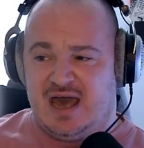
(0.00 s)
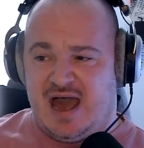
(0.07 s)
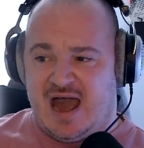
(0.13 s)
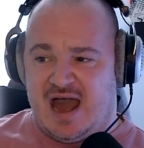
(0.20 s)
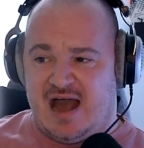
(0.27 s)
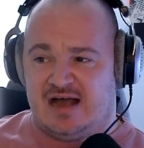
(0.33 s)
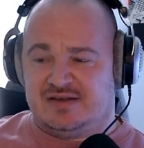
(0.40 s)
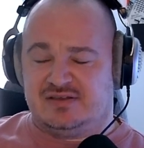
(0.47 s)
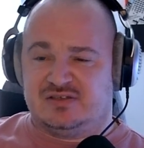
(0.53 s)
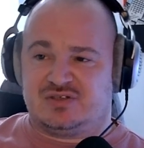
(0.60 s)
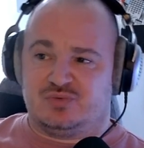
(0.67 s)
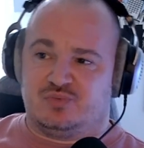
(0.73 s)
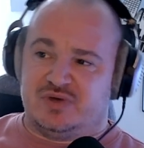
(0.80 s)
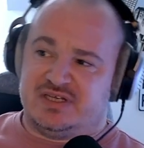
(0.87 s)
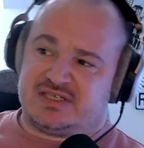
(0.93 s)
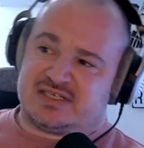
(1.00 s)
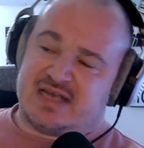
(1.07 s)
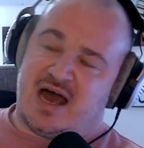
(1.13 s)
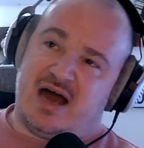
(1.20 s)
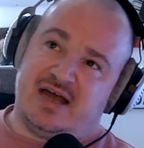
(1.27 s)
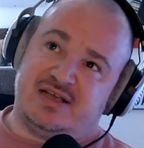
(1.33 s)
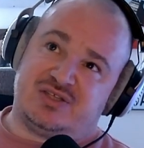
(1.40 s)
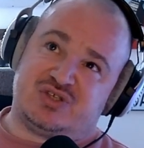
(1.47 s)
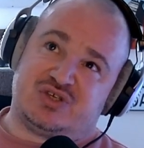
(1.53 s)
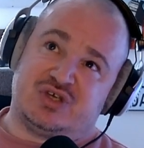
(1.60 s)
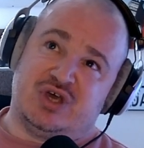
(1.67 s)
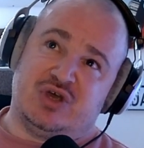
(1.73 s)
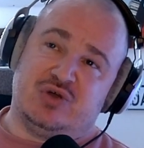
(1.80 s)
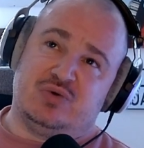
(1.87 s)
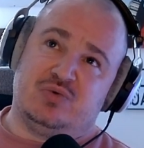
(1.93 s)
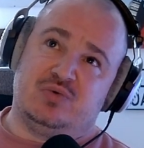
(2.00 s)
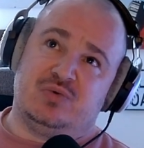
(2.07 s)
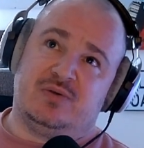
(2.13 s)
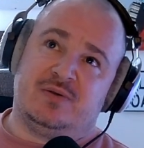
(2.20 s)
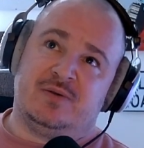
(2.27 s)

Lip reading: and we started to